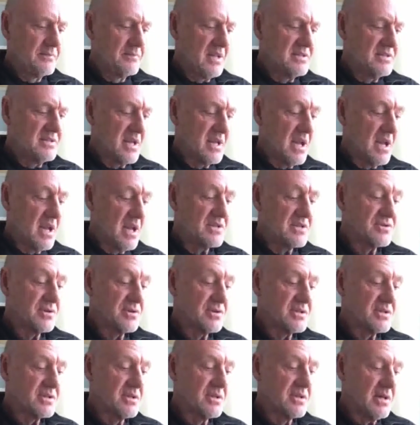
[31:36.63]
It's
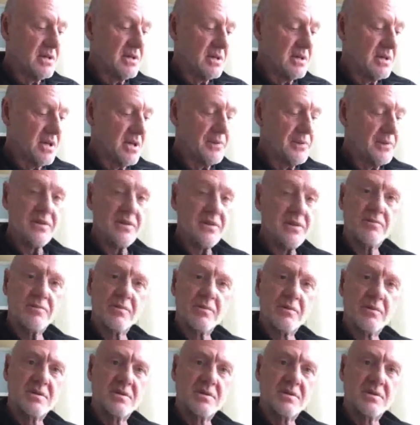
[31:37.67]
actually a company that